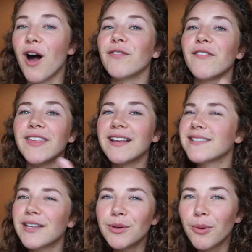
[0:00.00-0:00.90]
off of
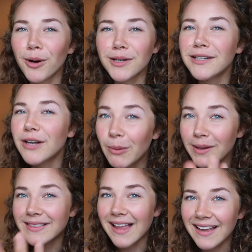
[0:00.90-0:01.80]
things that you already know
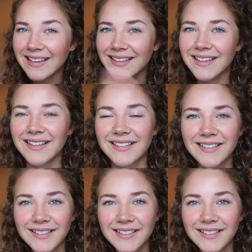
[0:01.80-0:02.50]
and like.